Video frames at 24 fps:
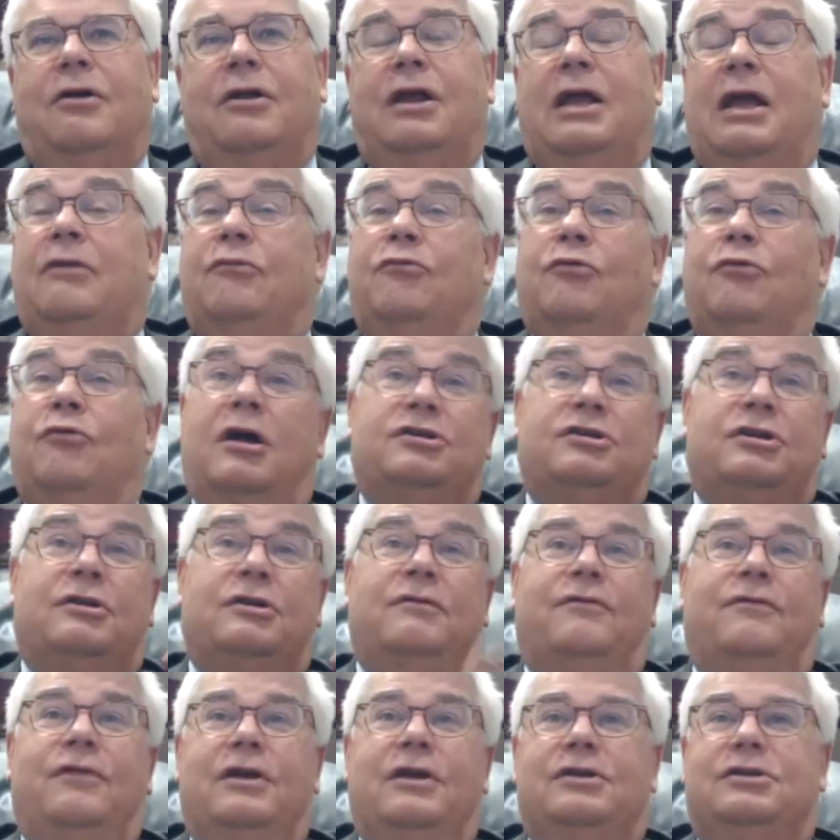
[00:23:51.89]
And in
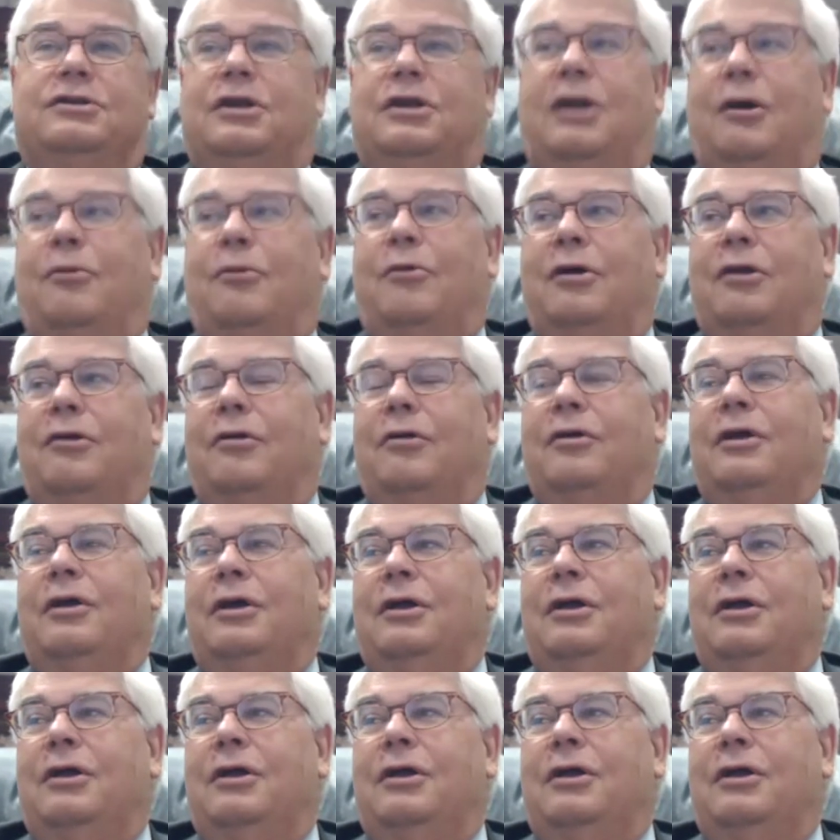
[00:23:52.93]
Russian fiction, I want to